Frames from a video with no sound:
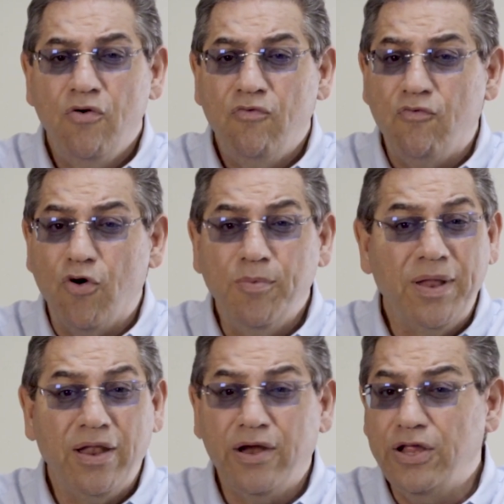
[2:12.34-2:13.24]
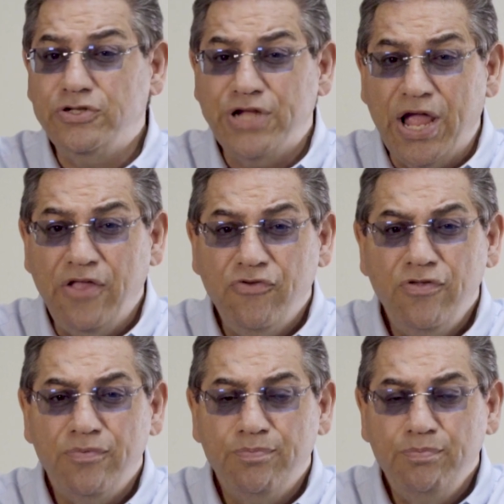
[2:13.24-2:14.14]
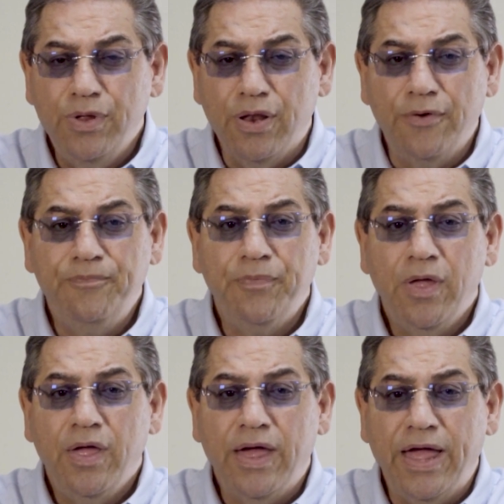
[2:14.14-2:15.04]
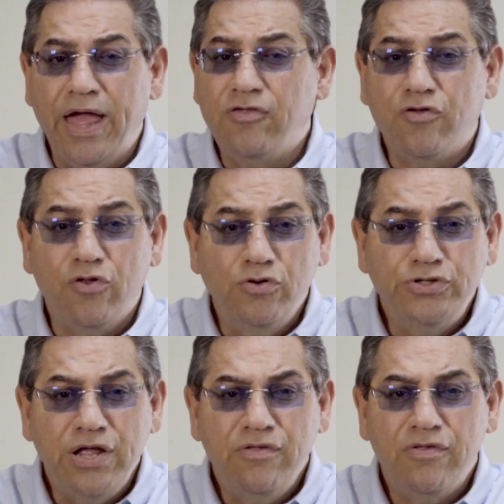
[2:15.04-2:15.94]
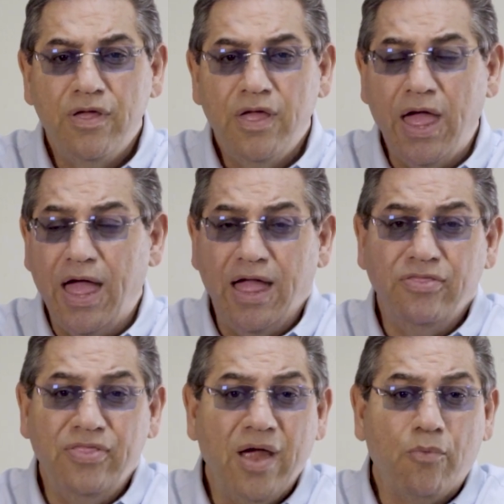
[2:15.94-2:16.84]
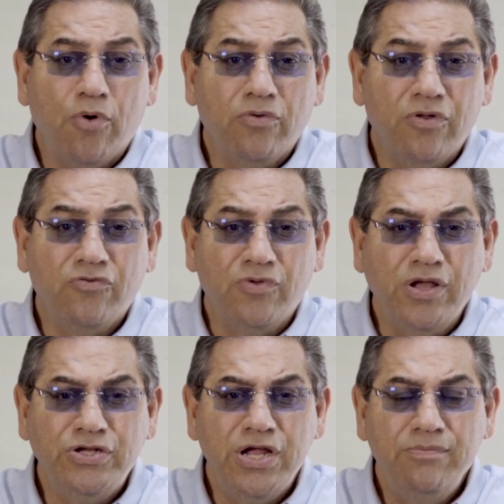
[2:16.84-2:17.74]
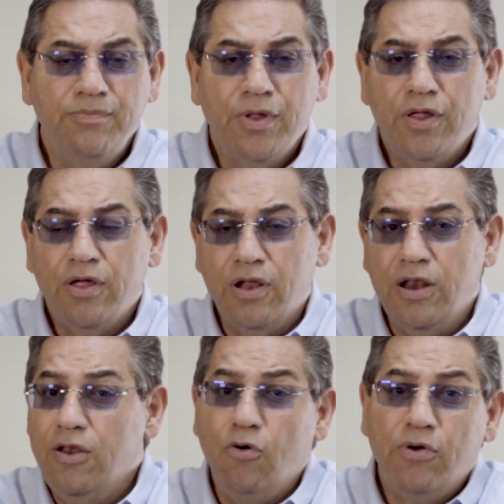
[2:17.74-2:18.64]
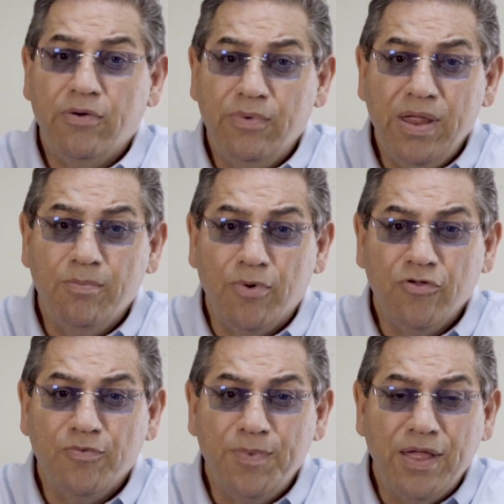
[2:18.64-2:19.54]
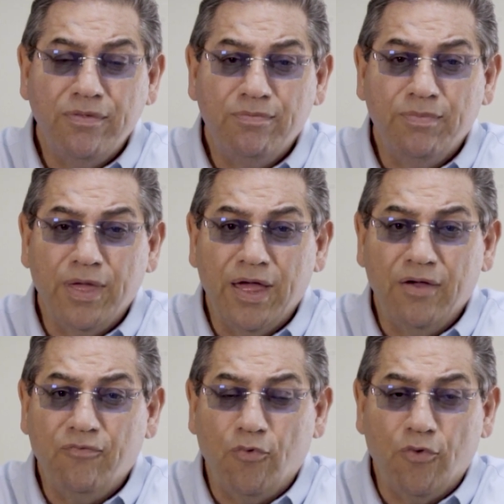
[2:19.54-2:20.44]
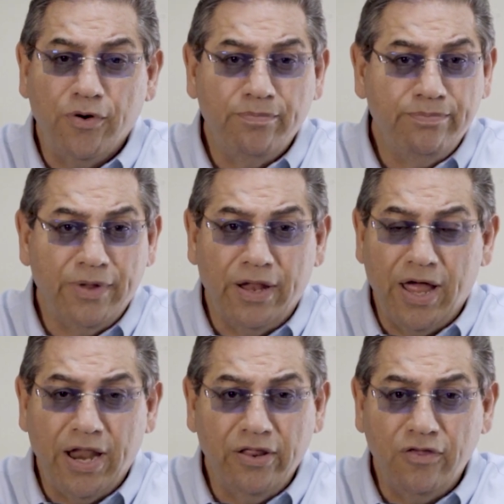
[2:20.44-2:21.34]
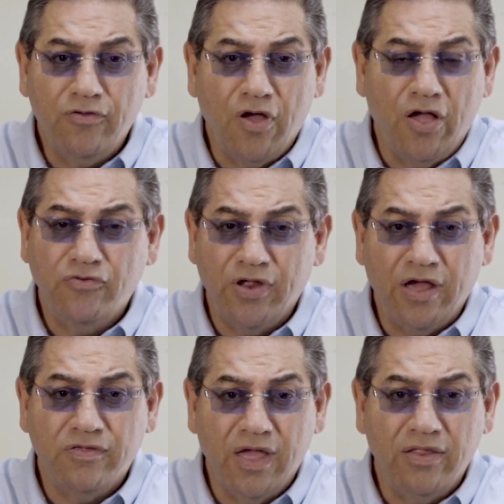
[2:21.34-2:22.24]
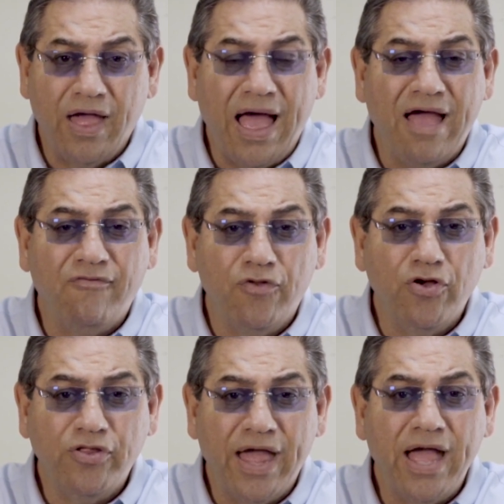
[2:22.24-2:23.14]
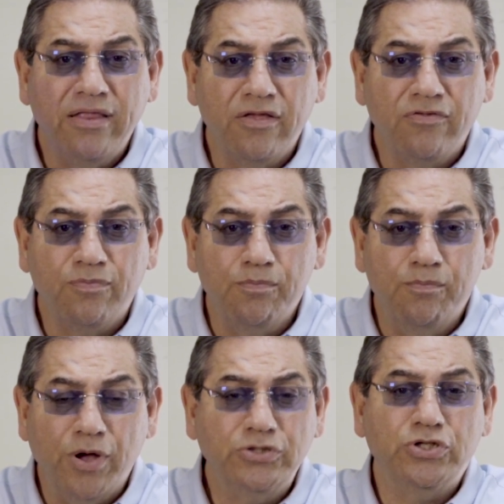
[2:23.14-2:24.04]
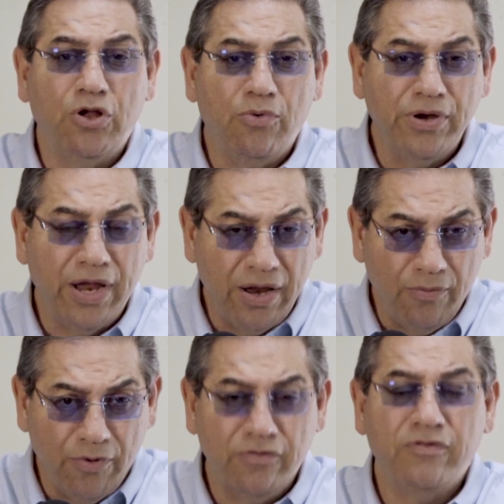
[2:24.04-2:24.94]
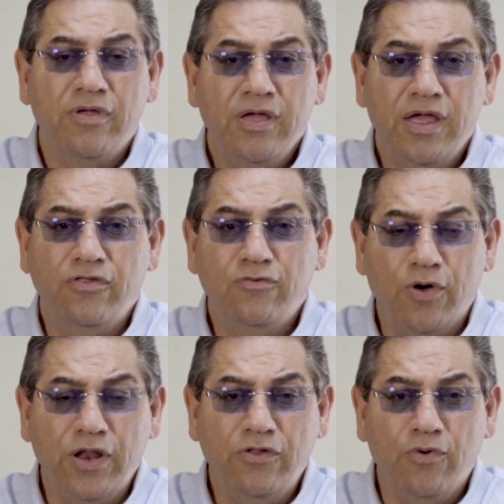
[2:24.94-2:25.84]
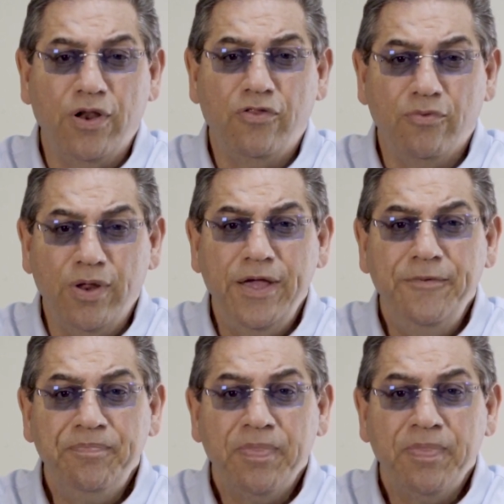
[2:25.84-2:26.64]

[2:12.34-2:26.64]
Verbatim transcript: formulary changes, you know, uh, exclusions, uh, network restriction, lower reimbursement uh, for a lot of these contracts that I have looked at. It's much lower than it was in 2023.